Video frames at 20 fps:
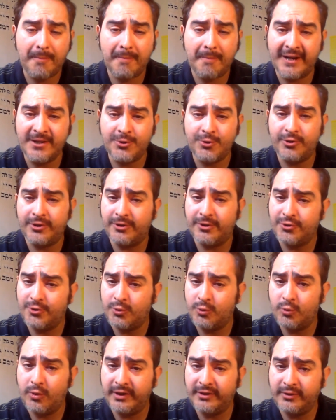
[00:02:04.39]
Mind you, there's
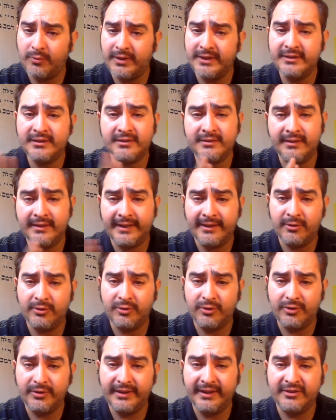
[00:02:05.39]
two other ones later
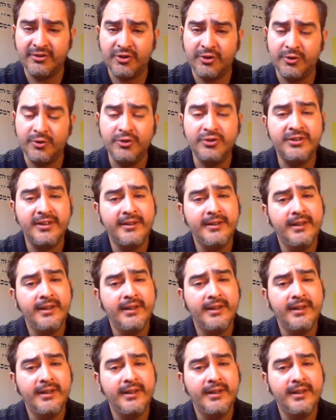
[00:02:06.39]
introduced.